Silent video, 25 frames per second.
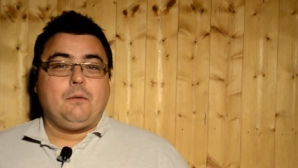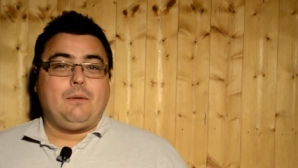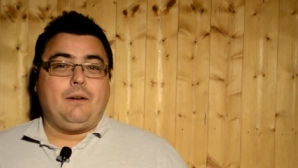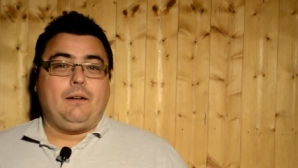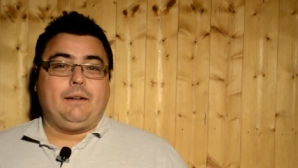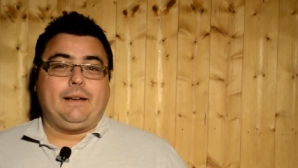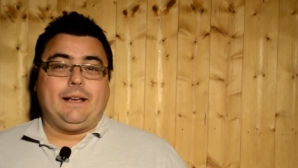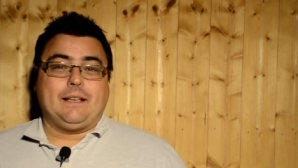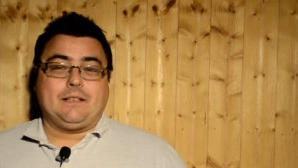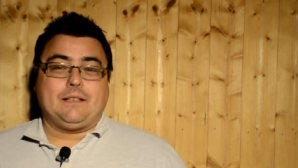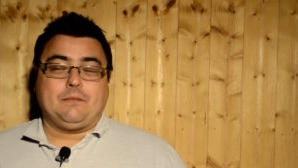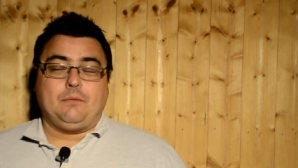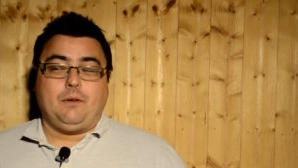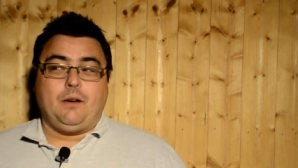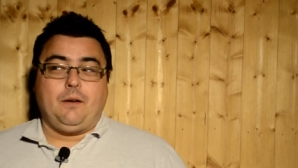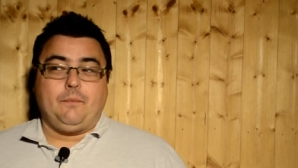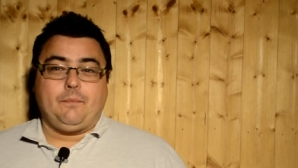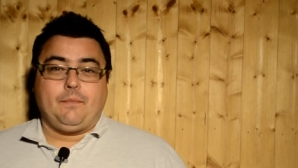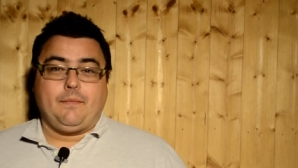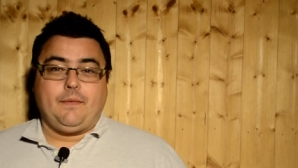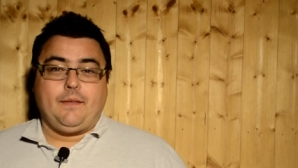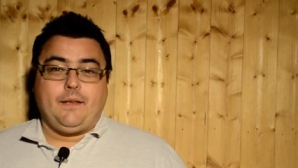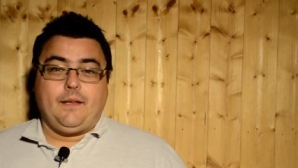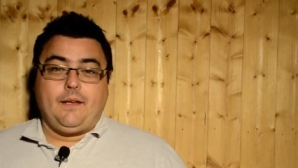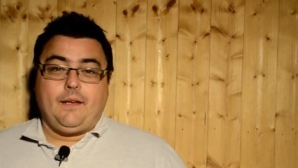well, guess what?
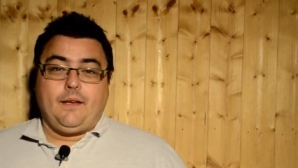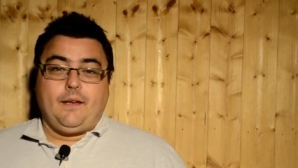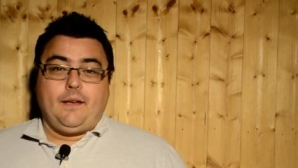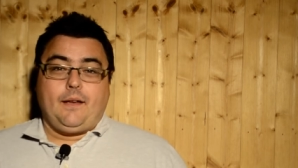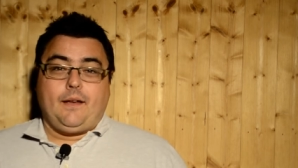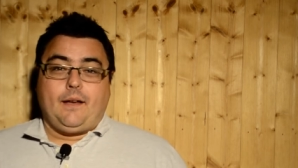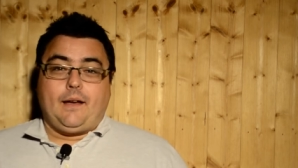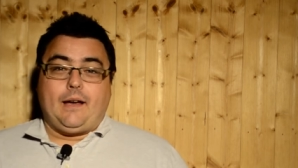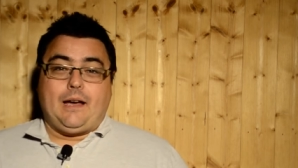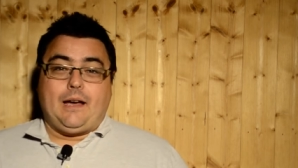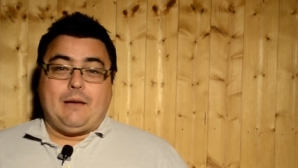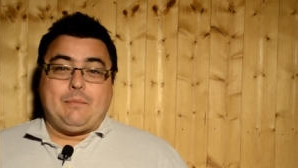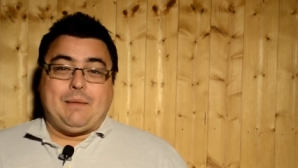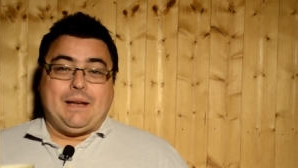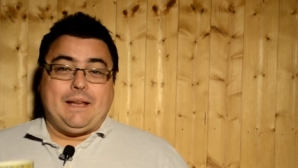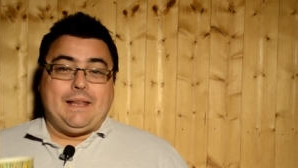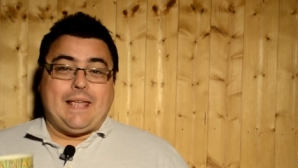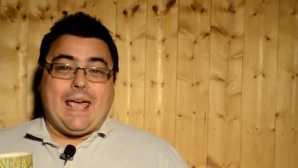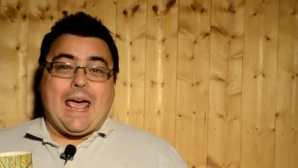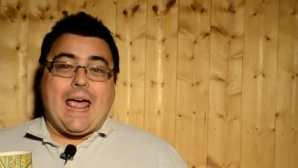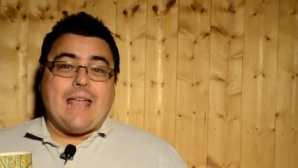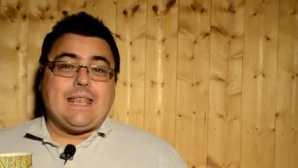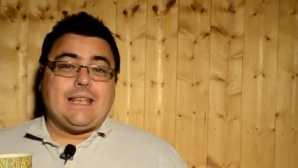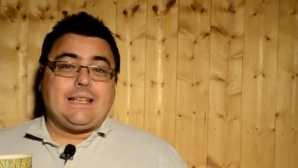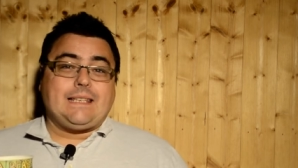I've been
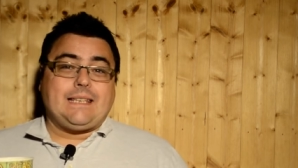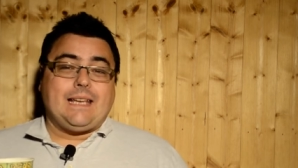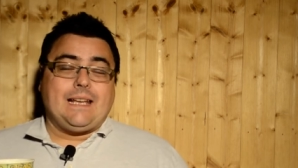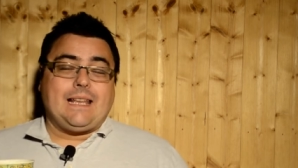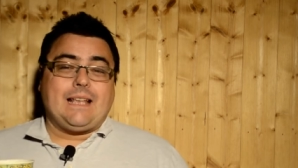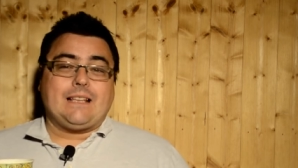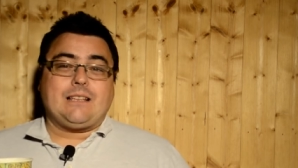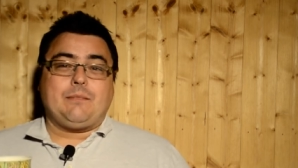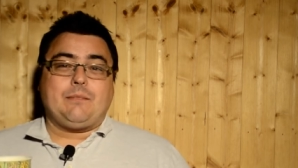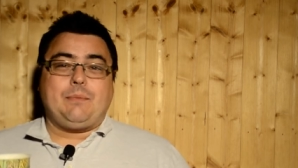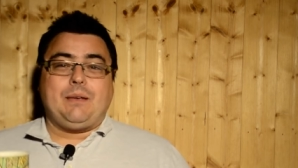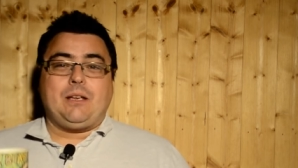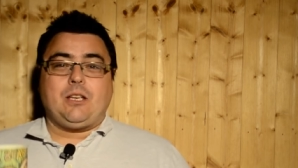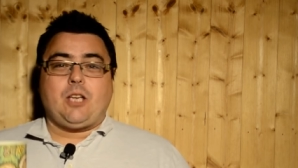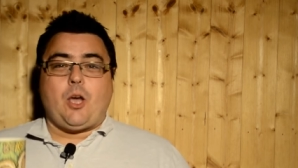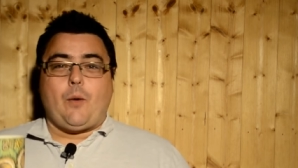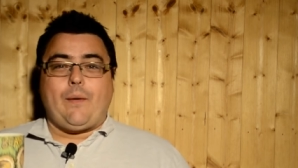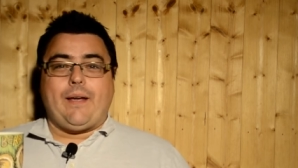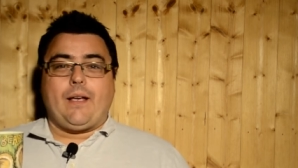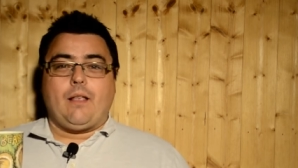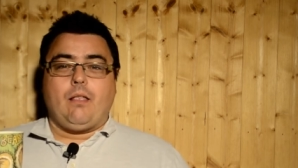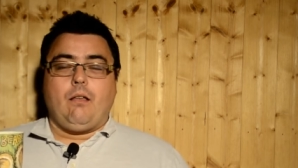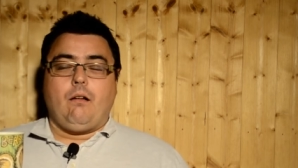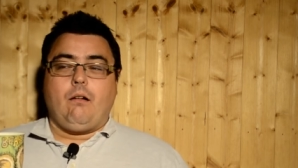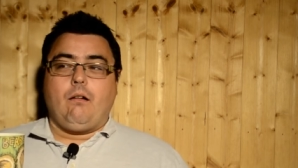editing and I've been
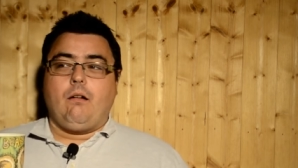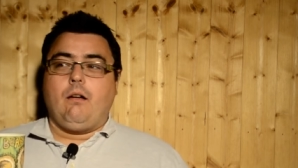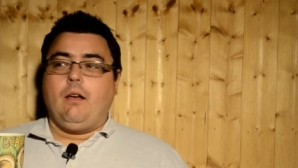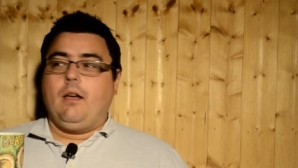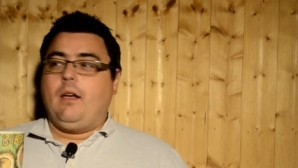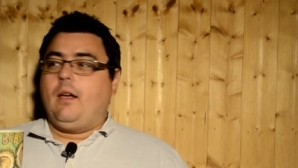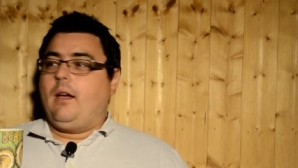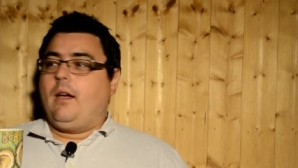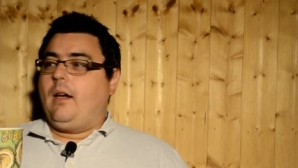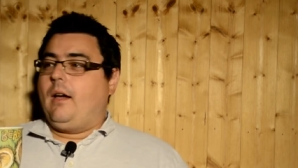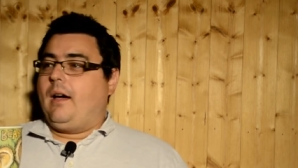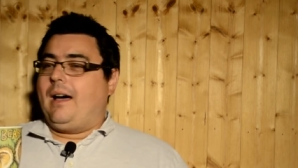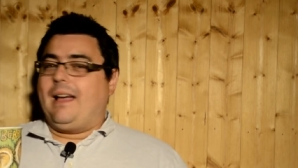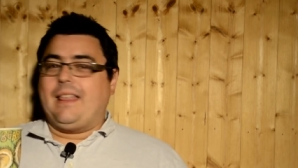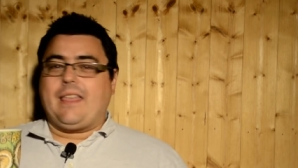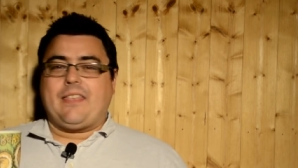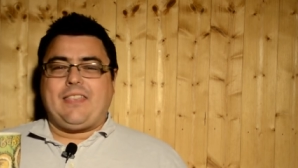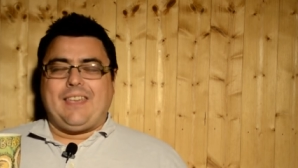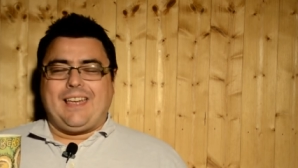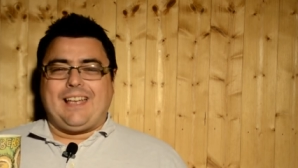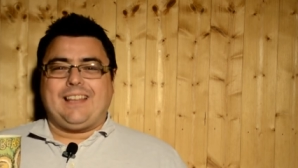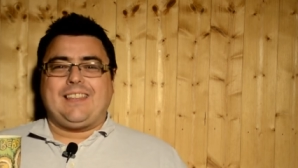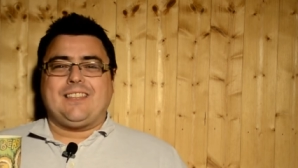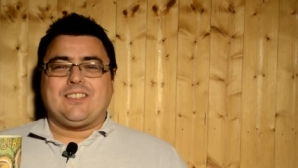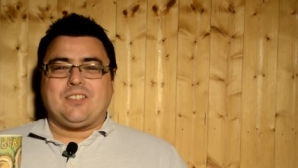going along, and I
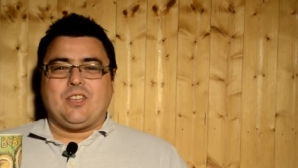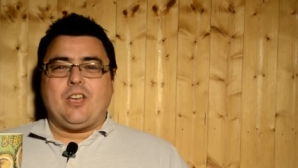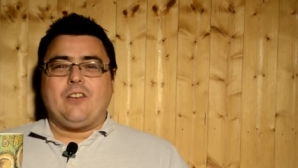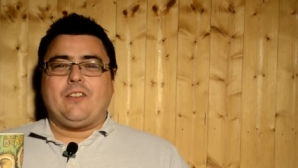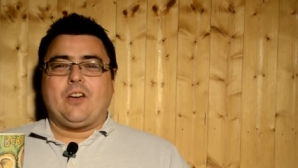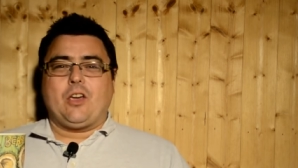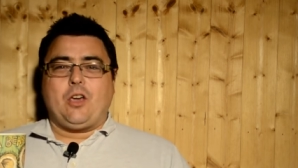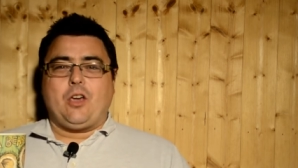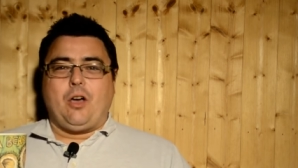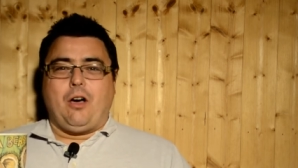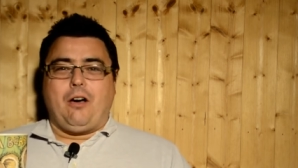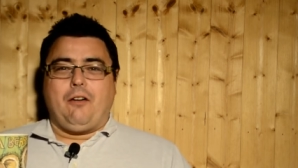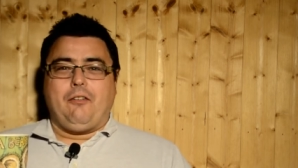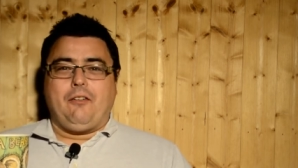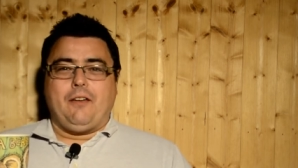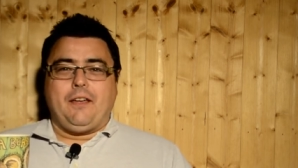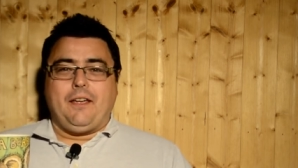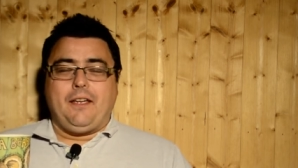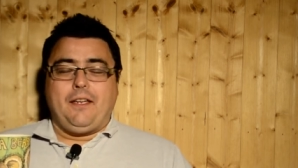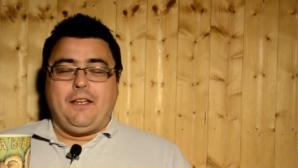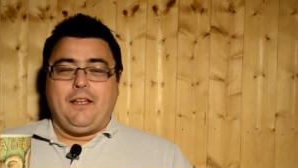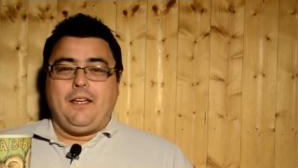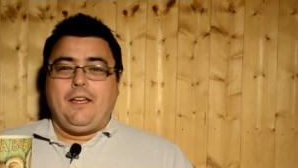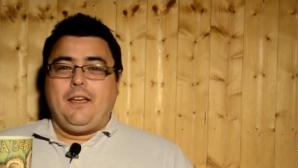think I deserve a coffee.